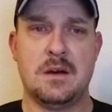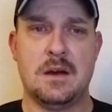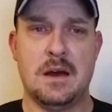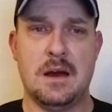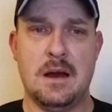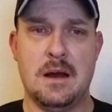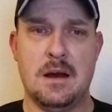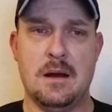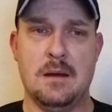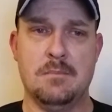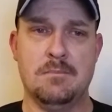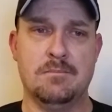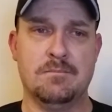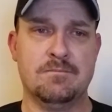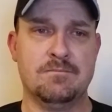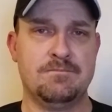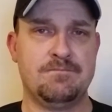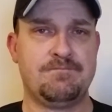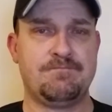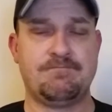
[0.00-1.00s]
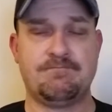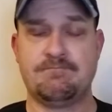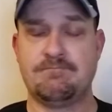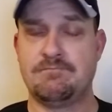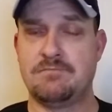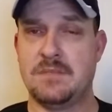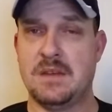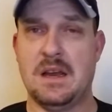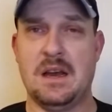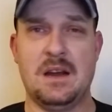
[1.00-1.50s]
Um,
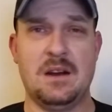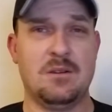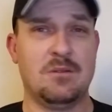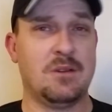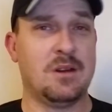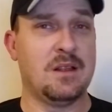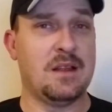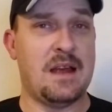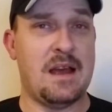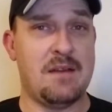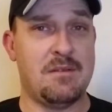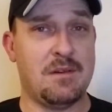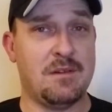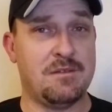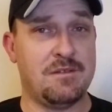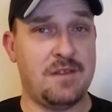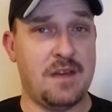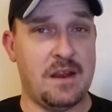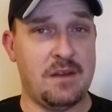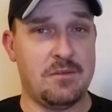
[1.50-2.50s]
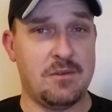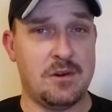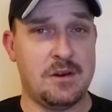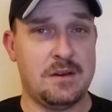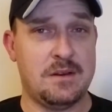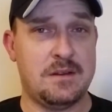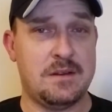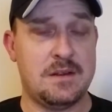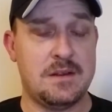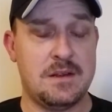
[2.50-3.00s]
I don't really have a
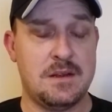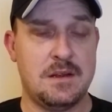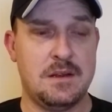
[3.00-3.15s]
favorite.